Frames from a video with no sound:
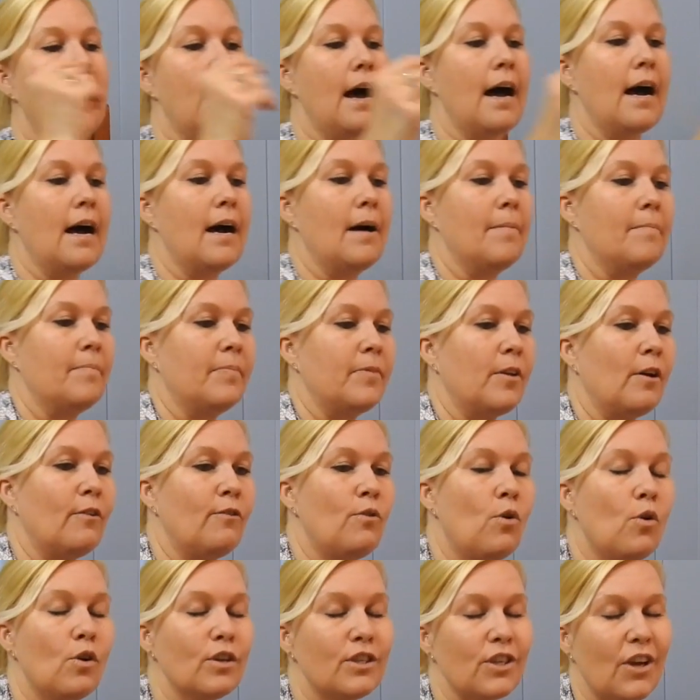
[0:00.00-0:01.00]

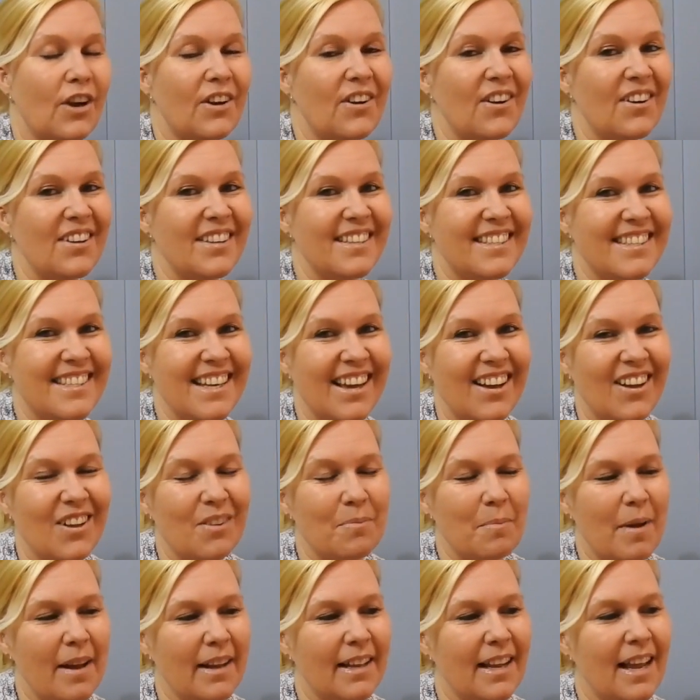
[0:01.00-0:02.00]
Of course, I don't
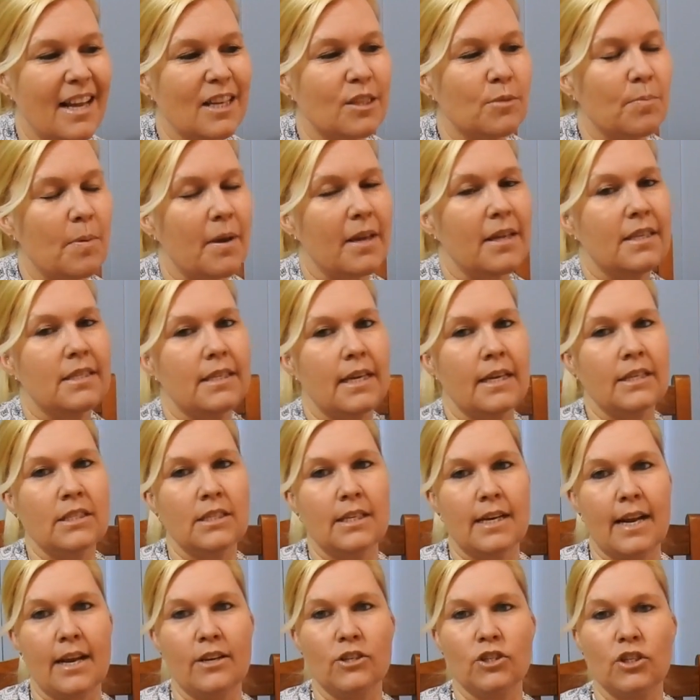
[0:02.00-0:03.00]
sell my glass beads
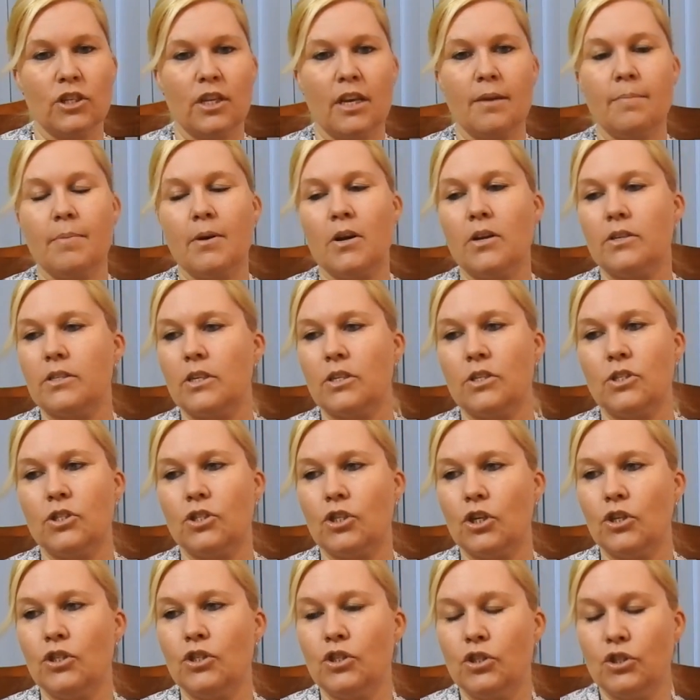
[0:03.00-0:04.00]
internationally because
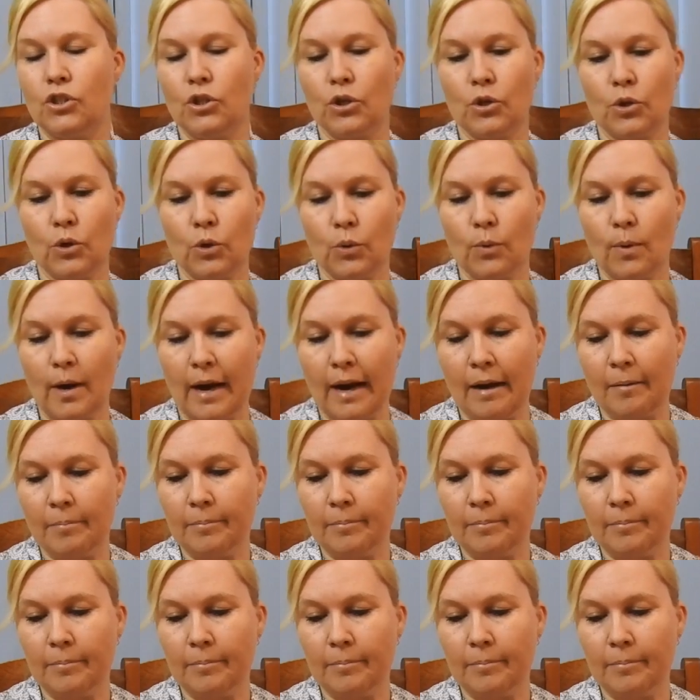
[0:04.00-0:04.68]
it's just too